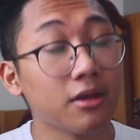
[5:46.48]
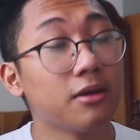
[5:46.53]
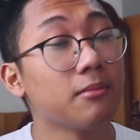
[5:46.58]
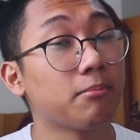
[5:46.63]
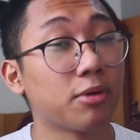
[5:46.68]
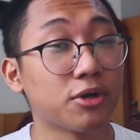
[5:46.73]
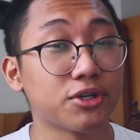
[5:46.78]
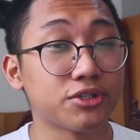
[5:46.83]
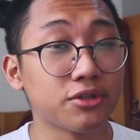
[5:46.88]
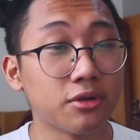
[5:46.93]

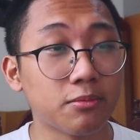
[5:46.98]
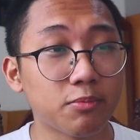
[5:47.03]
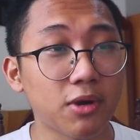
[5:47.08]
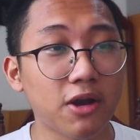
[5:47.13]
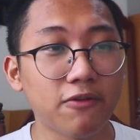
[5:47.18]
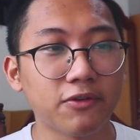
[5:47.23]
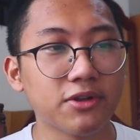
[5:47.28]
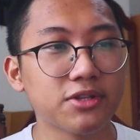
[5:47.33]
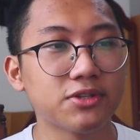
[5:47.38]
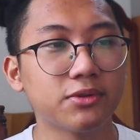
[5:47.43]
Personal
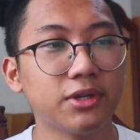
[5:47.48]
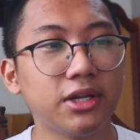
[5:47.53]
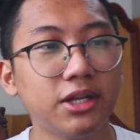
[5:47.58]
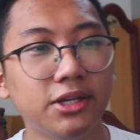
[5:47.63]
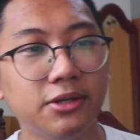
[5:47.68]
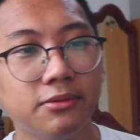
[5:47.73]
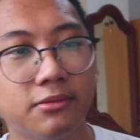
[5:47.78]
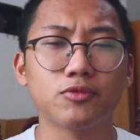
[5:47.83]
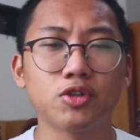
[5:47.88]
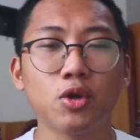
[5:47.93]
preference,
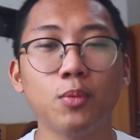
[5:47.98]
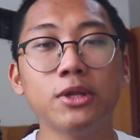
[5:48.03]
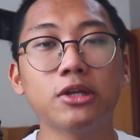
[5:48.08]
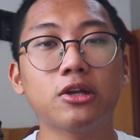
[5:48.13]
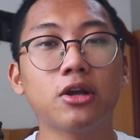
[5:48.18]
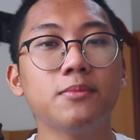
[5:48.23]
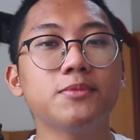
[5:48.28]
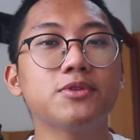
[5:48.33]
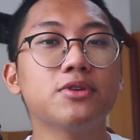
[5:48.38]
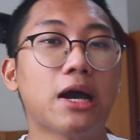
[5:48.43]
really. So when it
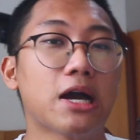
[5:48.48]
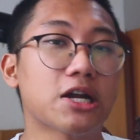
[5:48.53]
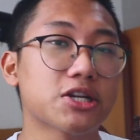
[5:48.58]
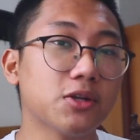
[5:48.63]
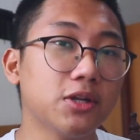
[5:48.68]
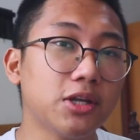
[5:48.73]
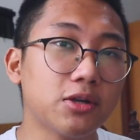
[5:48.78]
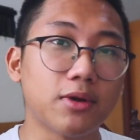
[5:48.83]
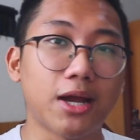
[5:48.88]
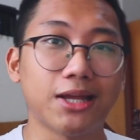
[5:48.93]
comes to
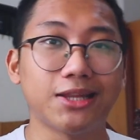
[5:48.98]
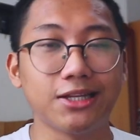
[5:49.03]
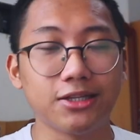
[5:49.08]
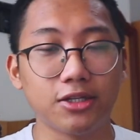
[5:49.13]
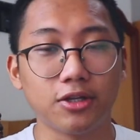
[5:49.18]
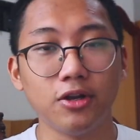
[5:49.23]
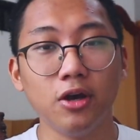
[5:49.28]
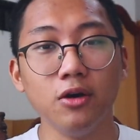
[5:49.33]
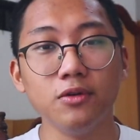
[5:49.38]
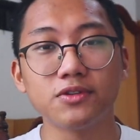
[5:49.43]
actually writing
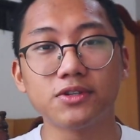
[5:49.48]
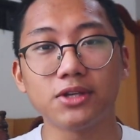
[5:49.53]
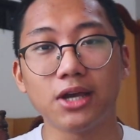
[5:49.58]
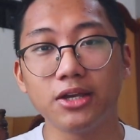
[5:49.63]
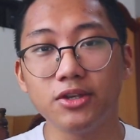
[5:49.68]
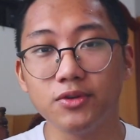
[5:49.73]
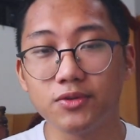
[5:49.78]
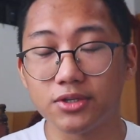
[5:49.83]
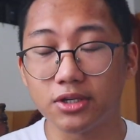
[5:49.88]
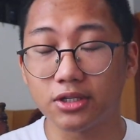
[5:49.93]
the notes, I
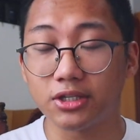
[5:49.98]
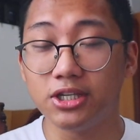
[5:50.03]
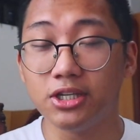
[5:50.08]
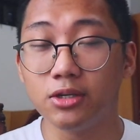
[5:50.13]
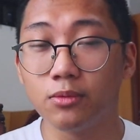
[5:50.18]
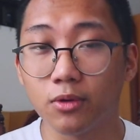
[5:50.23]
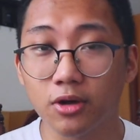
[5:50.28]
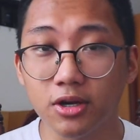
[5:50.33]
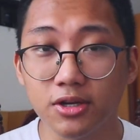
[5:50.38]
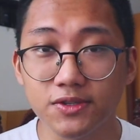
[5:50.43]
use the
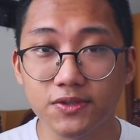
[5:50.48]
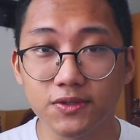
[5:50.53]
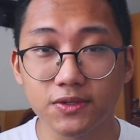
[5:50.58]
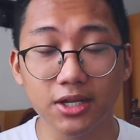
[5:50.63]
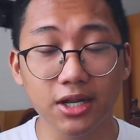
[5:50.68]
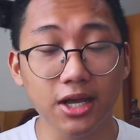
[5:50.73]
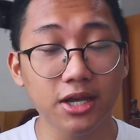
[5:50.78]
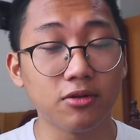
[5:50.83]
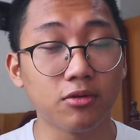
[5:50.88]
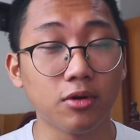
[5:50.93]
keywords
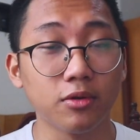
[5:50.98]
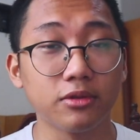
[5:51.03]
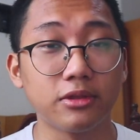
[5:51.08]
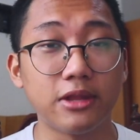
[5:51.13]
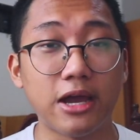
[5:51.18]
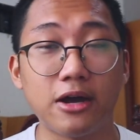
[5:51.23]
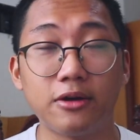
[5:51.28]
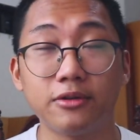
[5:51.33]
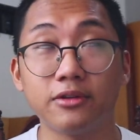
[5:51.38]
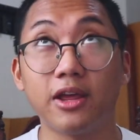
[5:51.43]
that I wrote
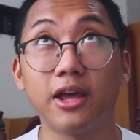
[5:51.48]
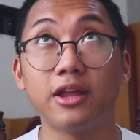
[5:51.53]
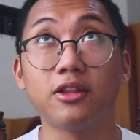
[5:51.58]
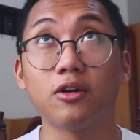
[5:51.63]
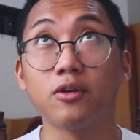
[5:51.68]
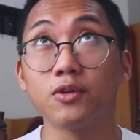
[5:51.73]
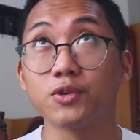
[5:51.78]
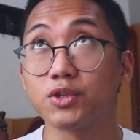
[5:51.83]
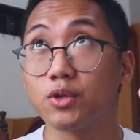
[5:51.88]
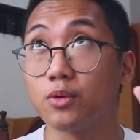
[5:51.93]
down and
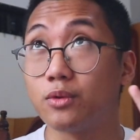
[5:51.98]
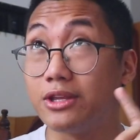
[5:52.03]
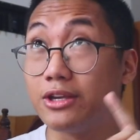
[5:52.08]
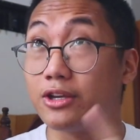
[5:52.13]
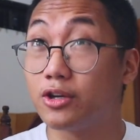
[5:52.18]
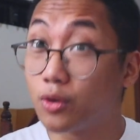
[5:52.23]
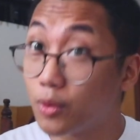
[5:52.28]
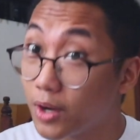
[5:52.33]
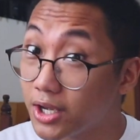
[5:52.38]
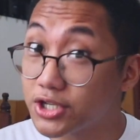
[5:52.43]
also the
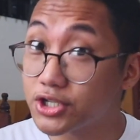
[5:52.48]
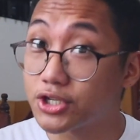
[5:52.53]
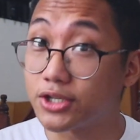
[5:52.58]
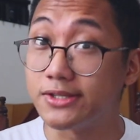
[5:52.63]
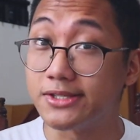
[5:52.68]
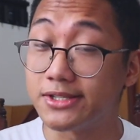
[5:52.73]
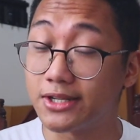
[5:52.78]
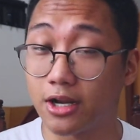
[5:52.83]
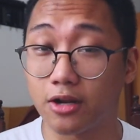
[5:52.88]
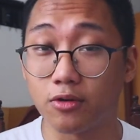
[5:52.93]

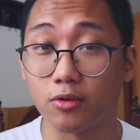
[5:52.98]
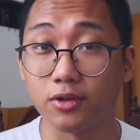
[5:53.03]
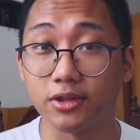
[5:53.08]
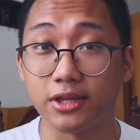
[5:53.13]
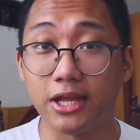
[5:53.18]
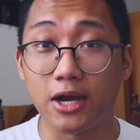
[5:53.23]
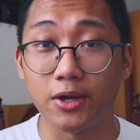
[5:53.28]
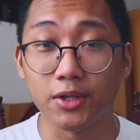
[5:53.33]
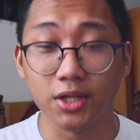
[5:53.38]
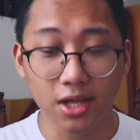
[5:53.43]
questions that I wrote
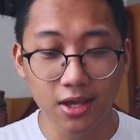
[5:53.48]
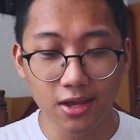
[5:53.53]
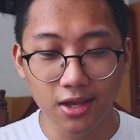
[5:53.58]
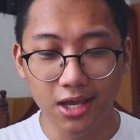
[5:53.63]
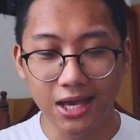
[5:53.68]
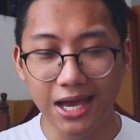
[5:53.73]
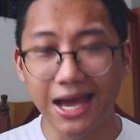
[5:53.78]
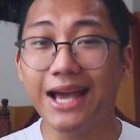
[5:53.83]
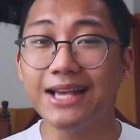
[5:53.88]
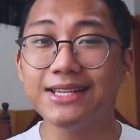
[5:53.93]
down
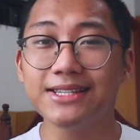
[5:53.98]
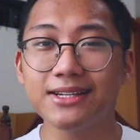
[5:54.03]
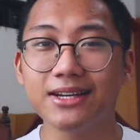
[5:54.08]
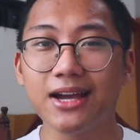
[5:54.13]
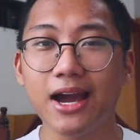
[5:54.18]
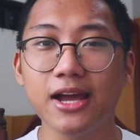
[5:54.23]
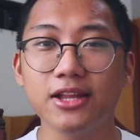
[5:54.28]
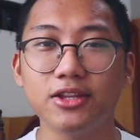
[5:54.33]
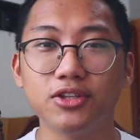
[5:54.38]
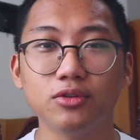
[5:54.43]
as a
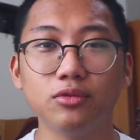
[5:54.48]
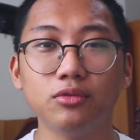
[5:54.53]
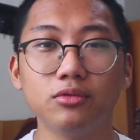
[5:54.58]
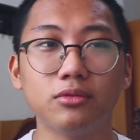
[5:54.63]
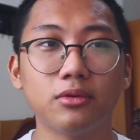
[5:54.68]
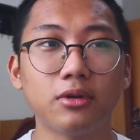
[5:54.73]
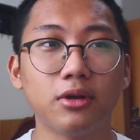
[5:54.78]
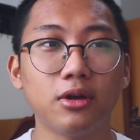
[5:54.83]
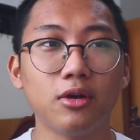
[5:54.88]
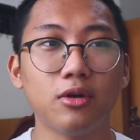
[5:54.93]
guide to
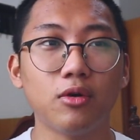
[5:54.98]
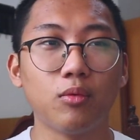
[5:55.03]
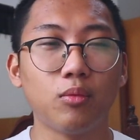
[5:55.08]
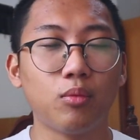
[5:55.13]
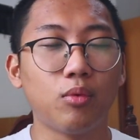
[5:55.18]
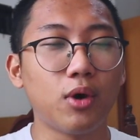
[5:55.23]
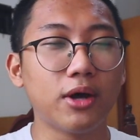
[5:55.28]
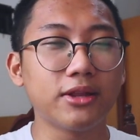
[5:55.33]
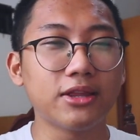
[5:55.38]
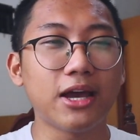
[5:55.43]

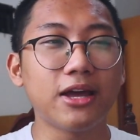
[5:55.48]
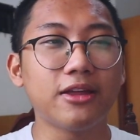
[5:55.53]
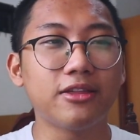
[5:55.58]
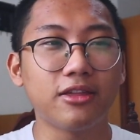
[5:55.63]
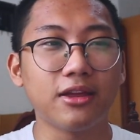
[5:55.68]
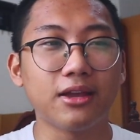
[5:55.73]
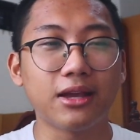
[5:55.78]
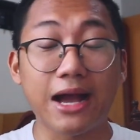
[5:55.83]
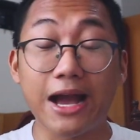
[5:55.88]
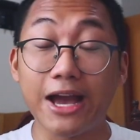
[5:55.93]
what I
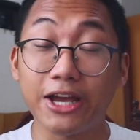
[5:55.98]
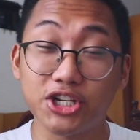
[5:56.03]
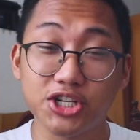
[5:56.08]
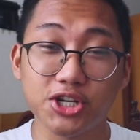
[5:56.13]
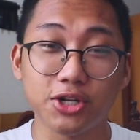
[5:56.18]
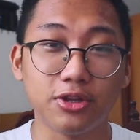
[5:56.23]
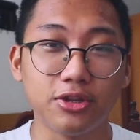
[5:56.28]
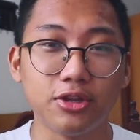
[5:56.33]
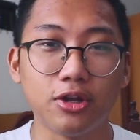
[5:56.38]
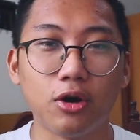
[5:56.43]
think I
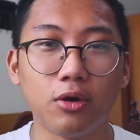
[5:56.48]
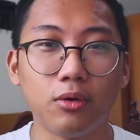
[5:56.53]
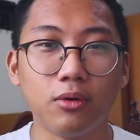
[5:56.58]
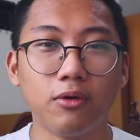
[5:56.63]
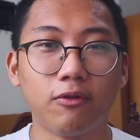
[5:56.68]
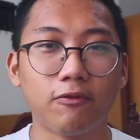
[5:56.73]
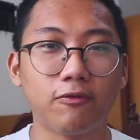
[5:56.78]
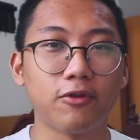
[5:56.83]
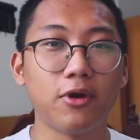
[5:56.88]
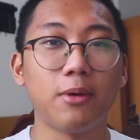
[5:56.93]
should know
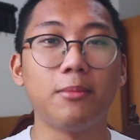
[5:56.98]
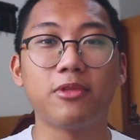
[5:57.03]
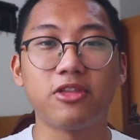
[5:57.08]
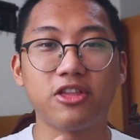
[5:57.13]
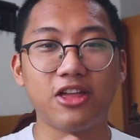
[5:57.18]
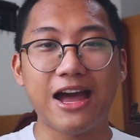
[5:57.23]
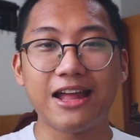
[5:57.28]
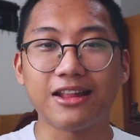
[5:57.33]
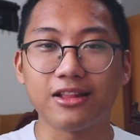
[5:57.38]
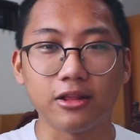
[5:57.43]
from
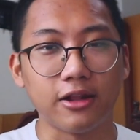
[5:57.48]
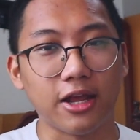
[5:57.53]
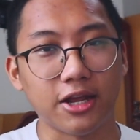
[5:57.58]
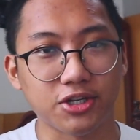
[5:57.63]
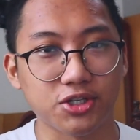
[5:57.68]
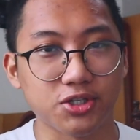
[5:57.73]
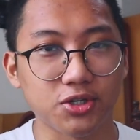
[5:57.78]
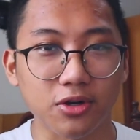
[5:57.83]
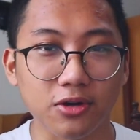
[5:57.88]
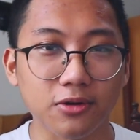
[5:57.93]
that
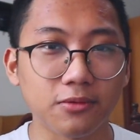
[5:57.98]
lecture.